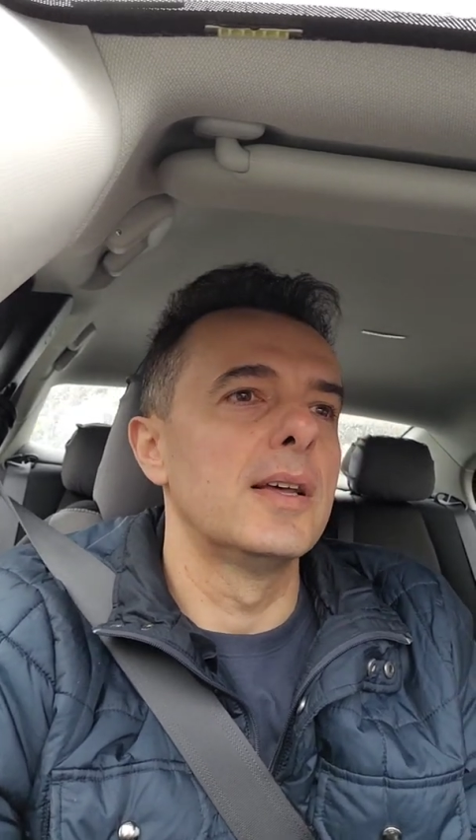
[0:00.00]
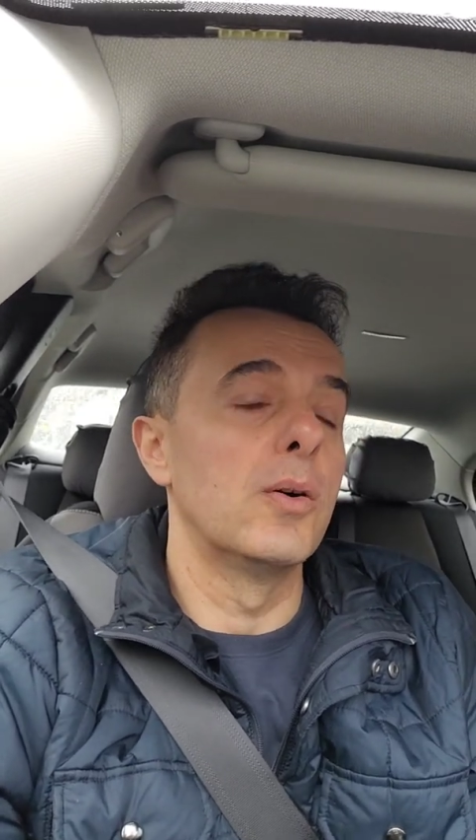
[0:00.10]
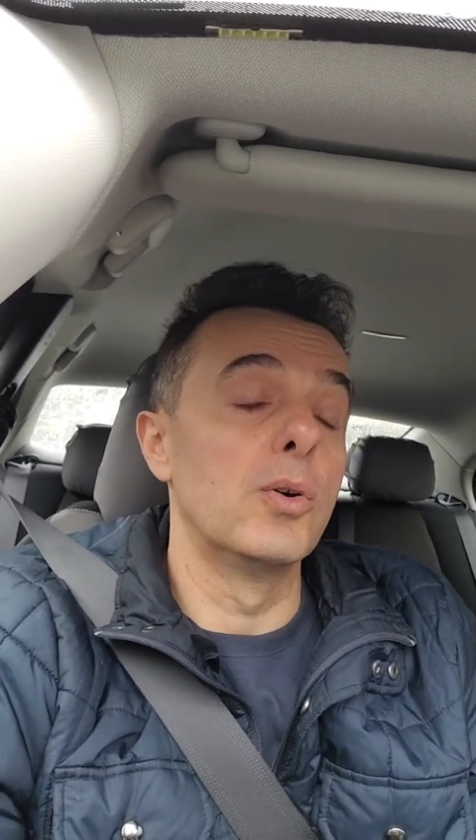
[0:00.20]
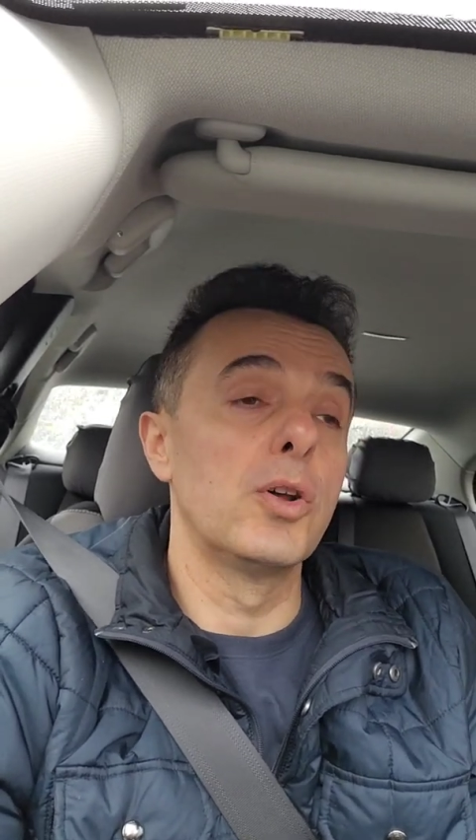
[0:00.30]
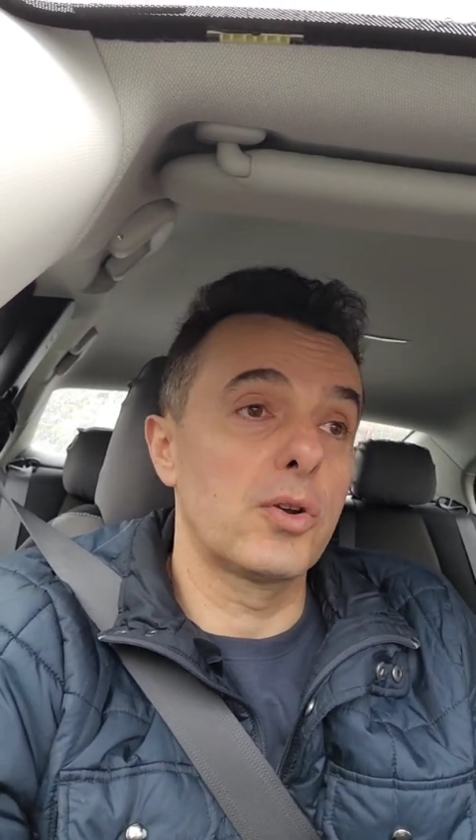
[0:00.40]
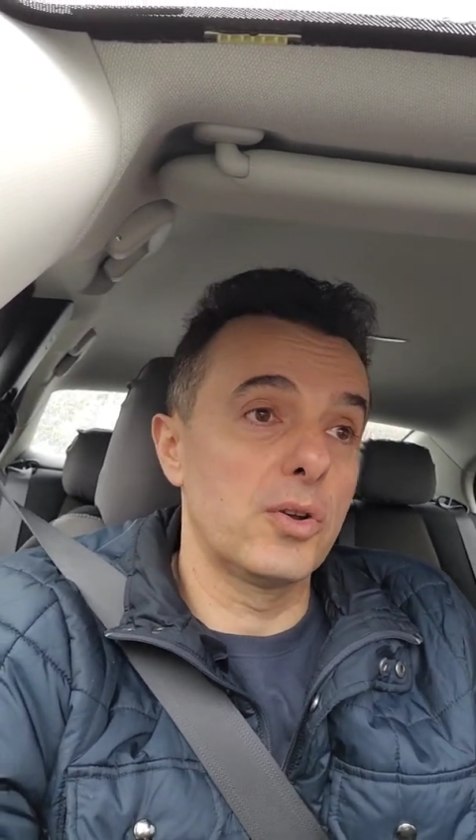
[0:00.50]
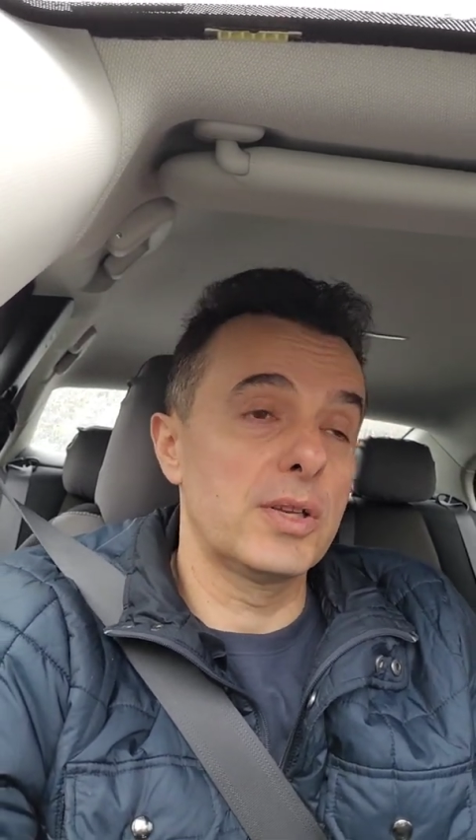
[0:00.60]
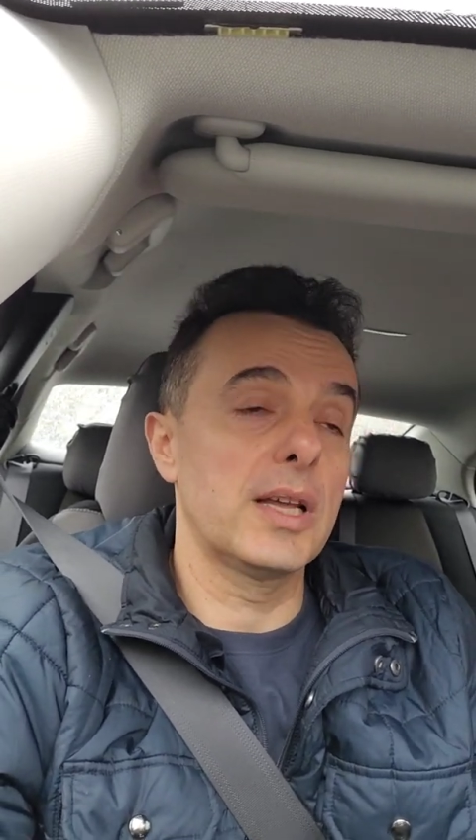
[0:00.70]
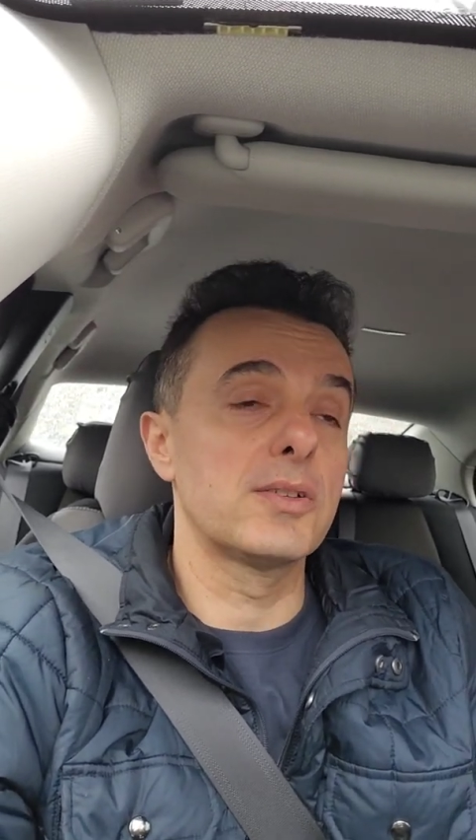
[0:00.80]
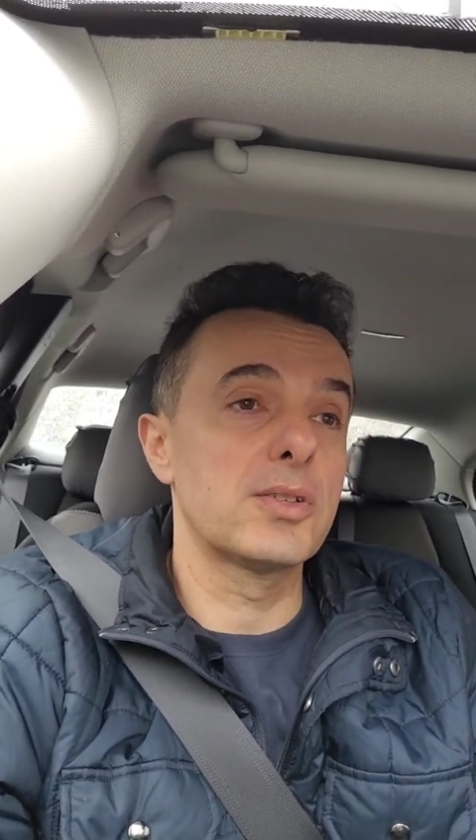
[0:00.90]
or not going
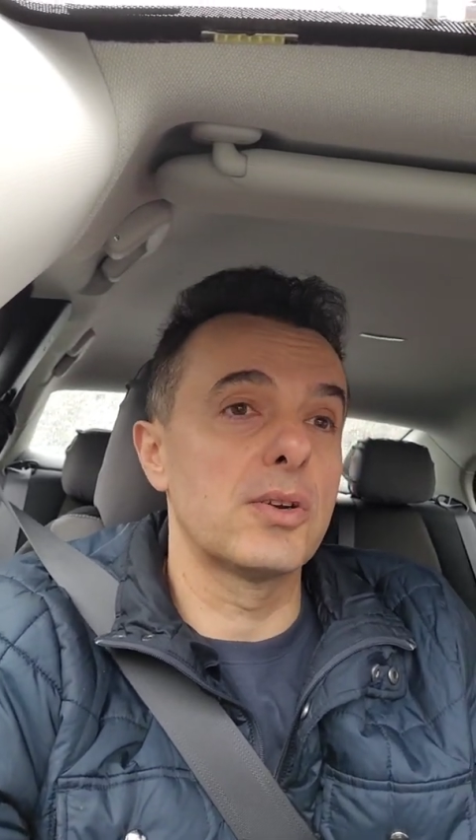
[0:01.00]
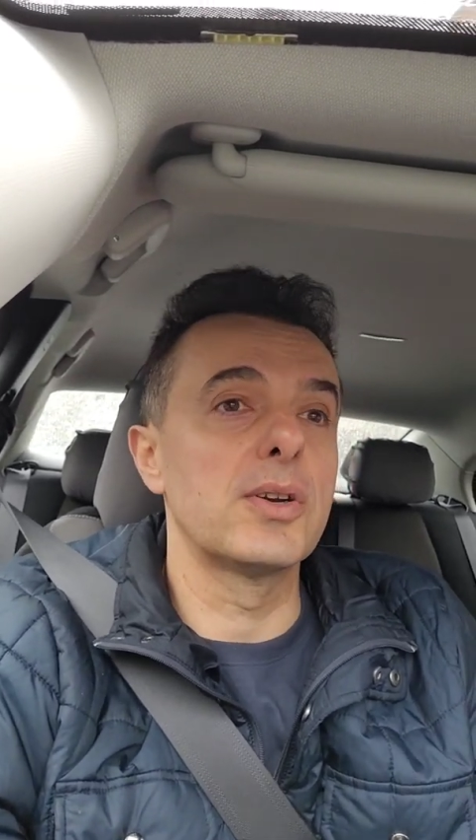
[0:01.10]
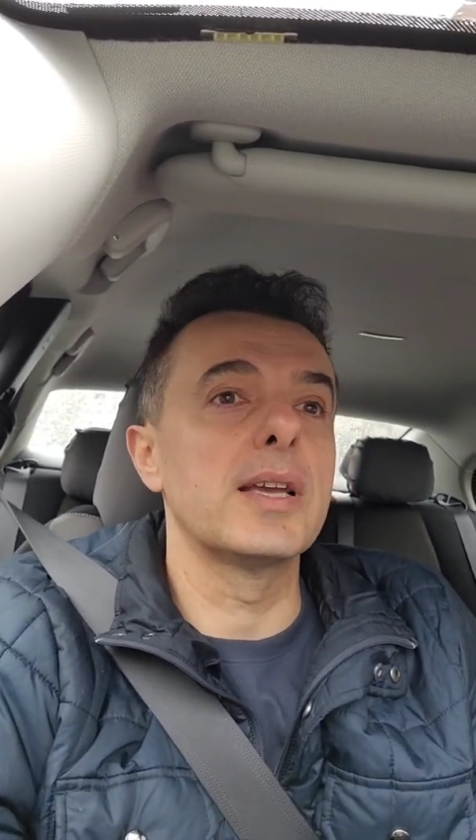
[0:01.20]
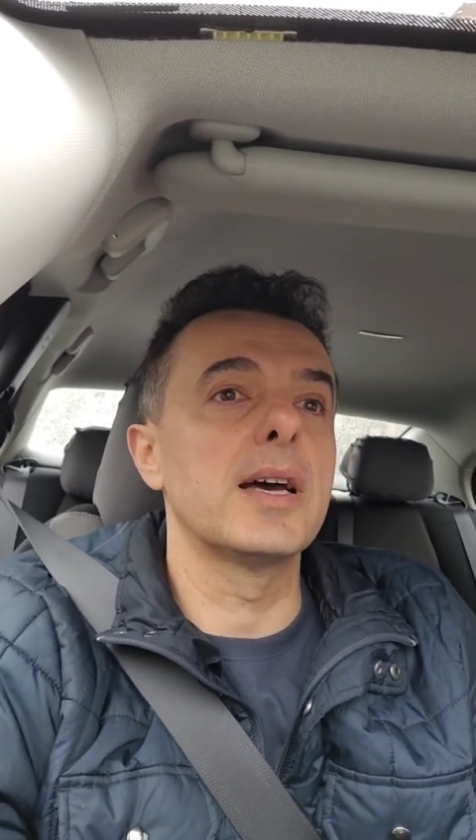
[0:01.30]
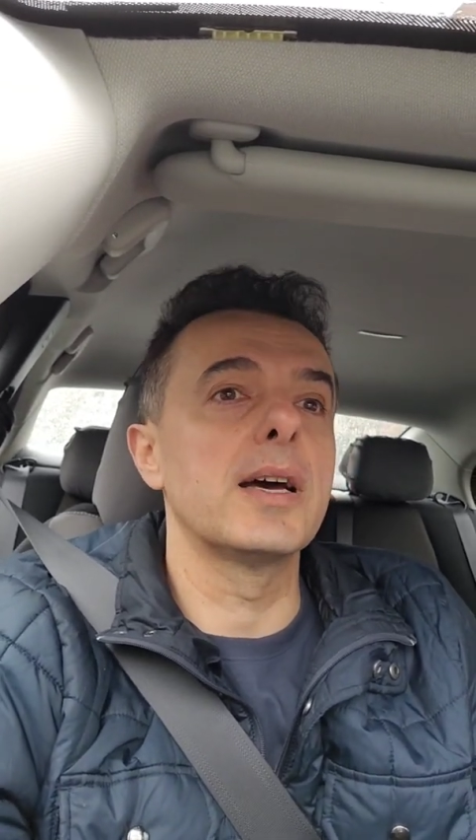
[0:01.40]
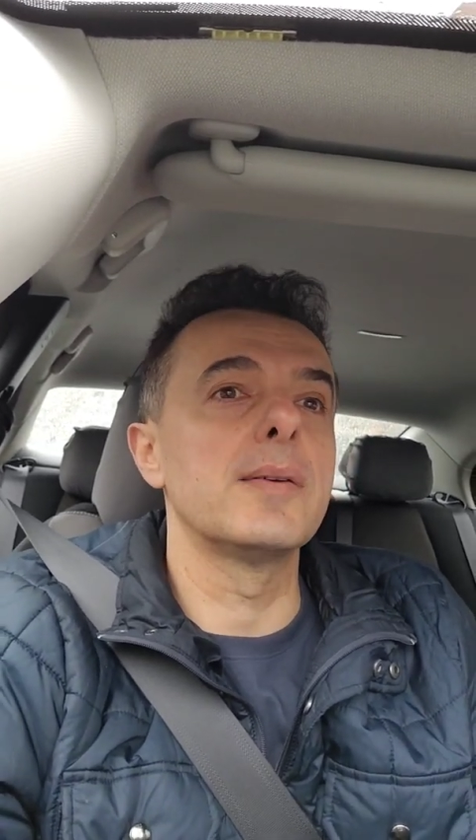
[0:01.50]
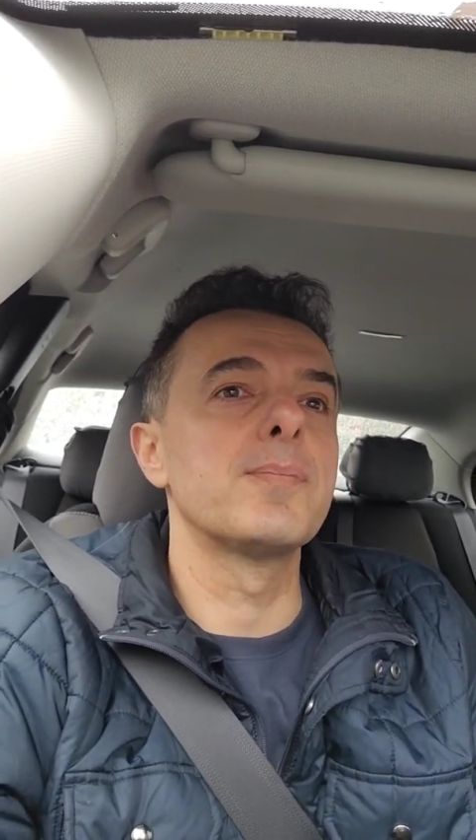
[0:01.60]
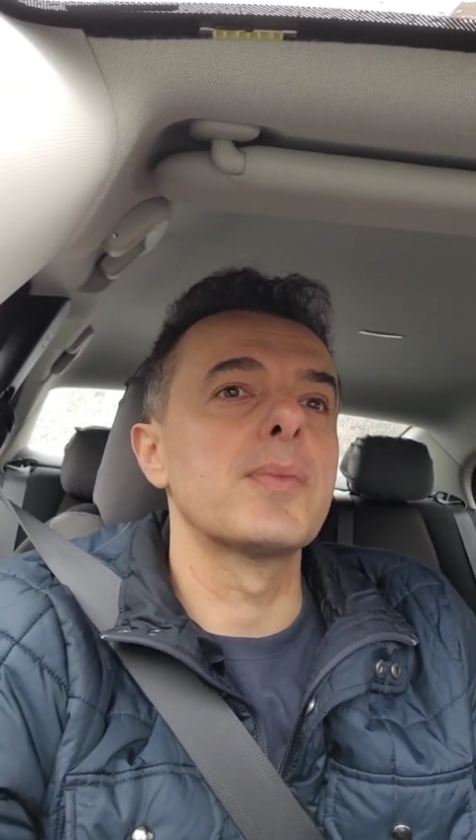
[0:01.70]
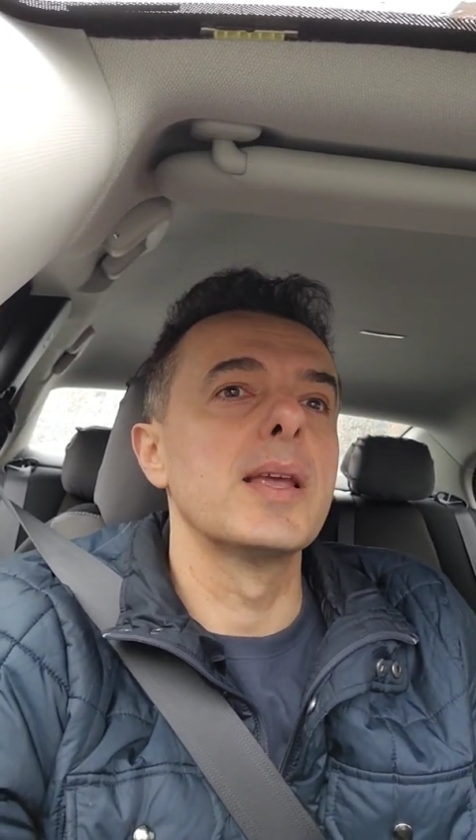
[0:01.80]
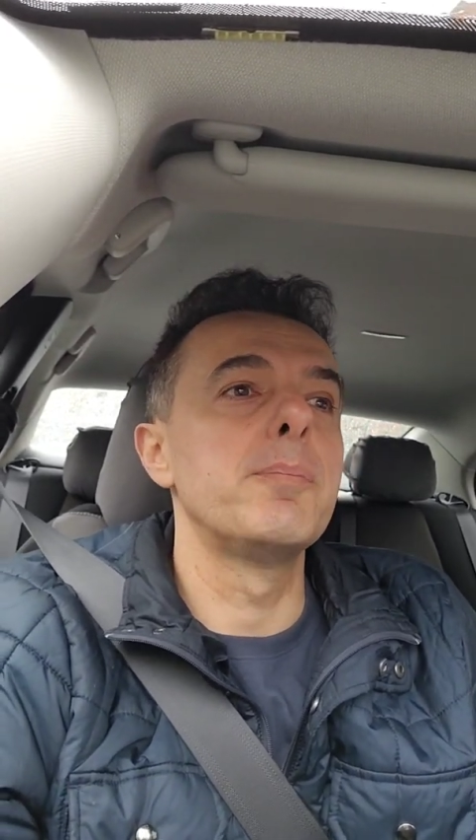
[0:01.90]
down, sorry,
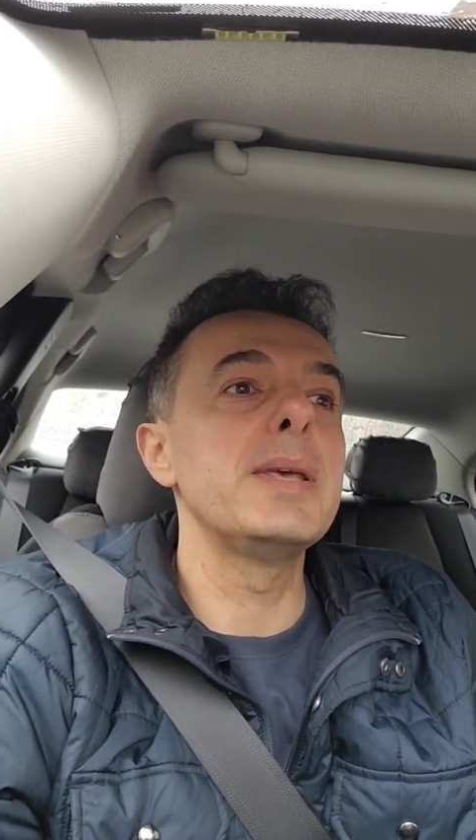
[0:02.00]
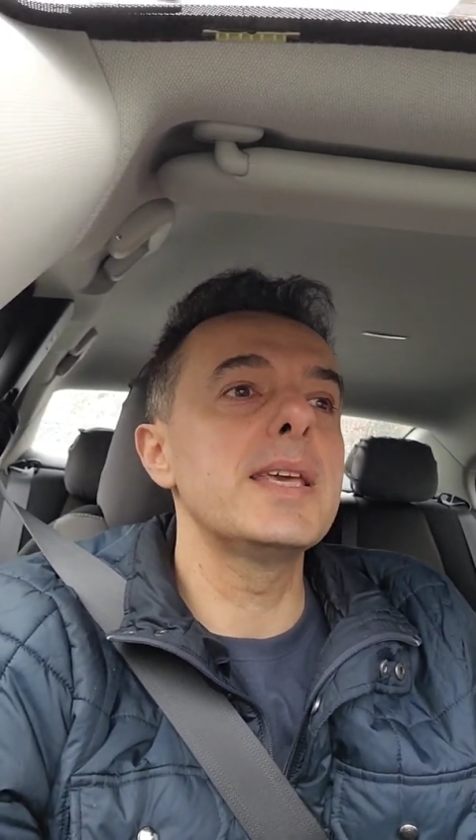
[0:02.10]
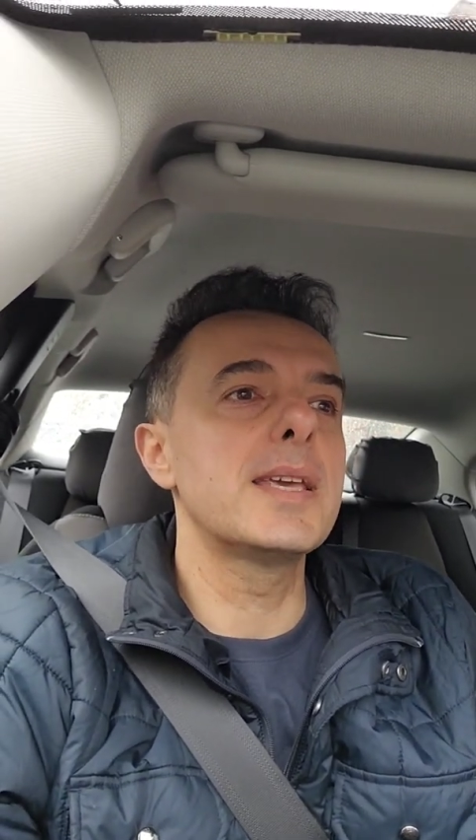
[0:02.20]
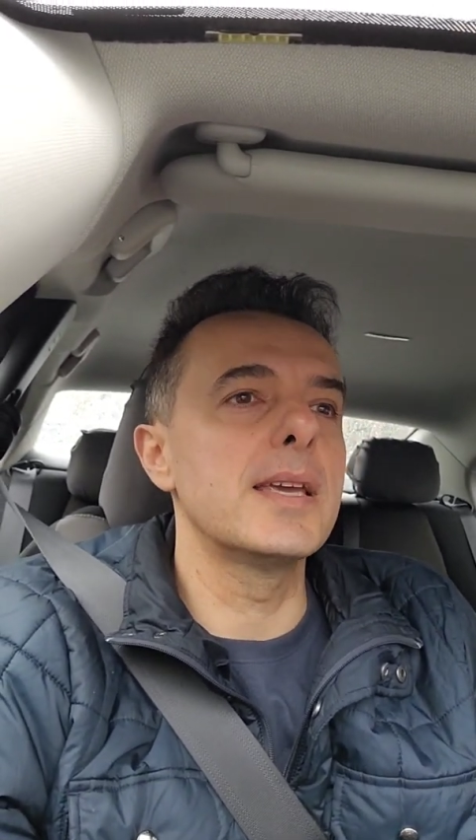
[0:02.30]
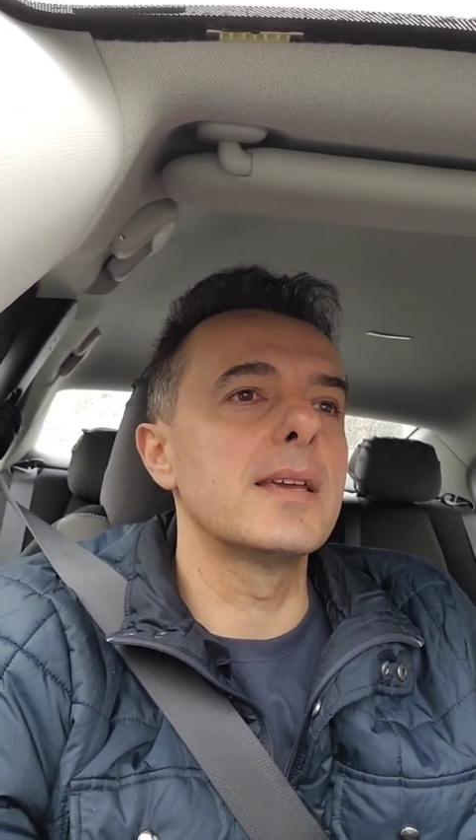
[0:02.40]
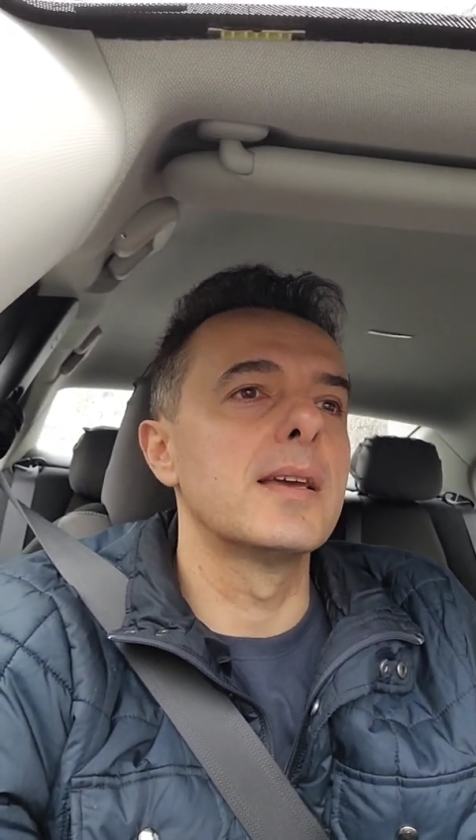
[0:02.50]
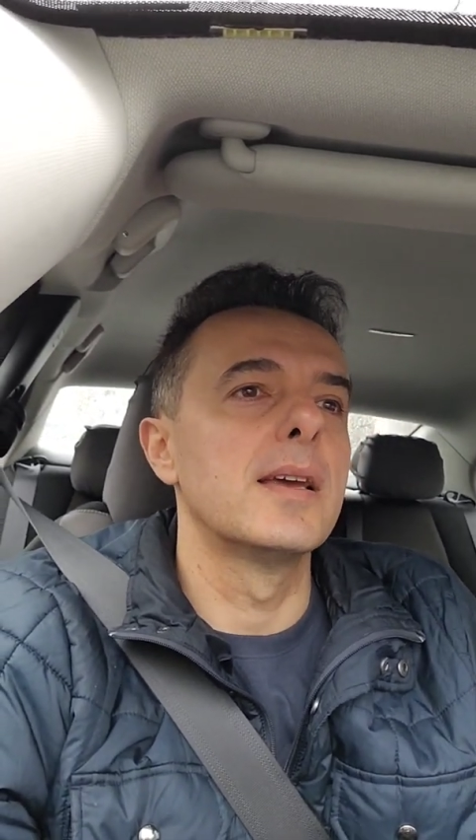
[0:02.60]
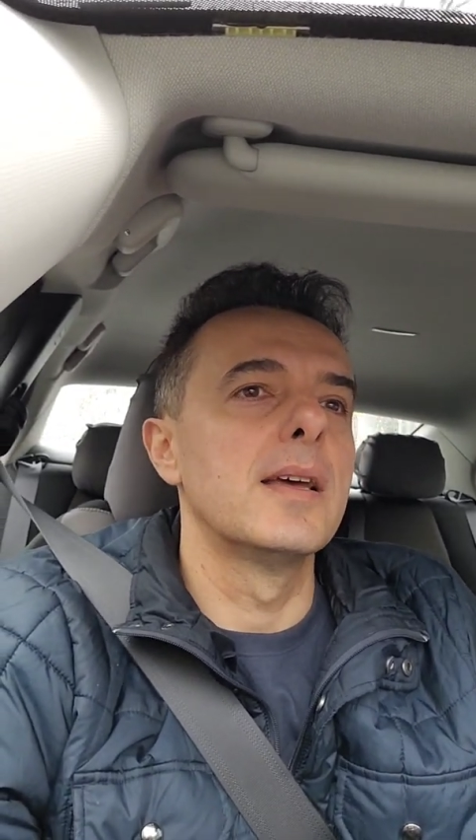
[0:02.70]
peaking,